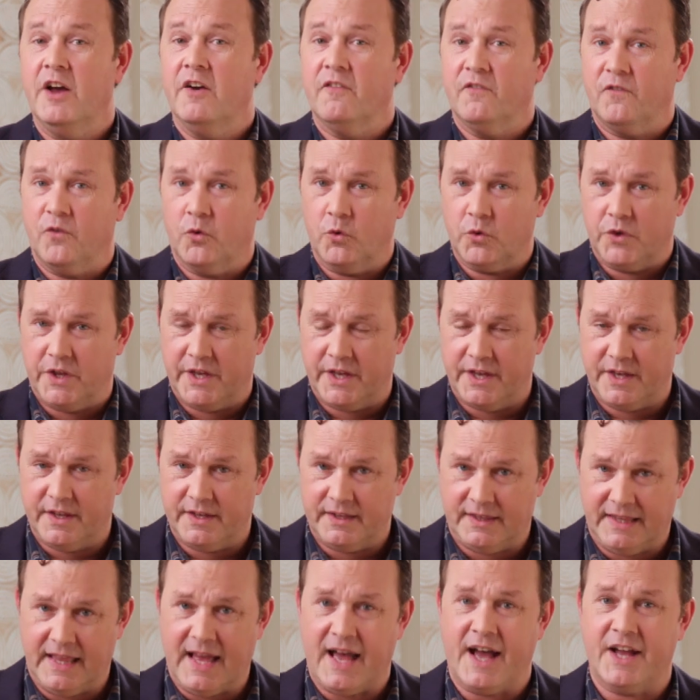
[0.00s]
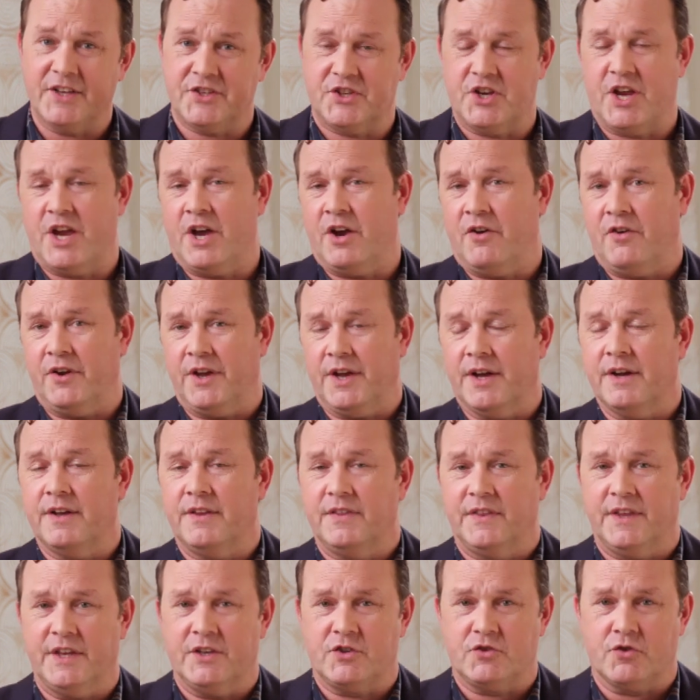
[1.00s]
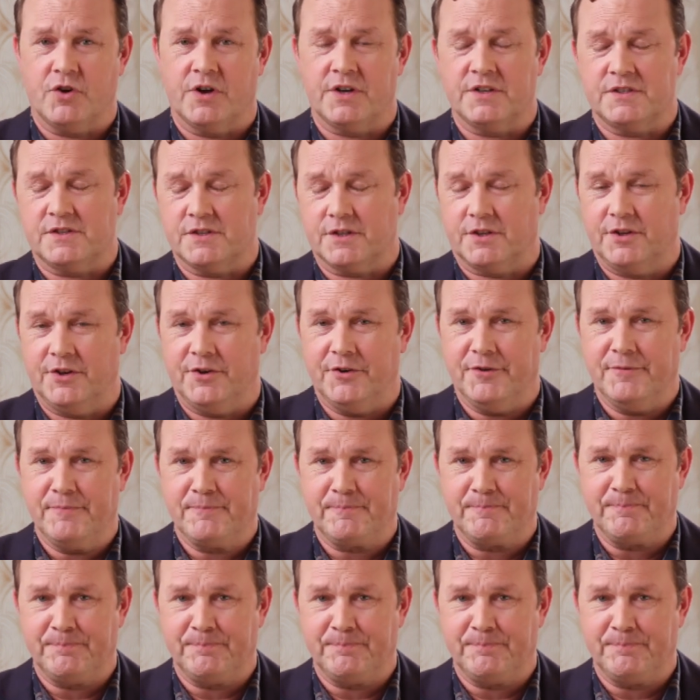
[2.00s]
for their large area they're trying to secure.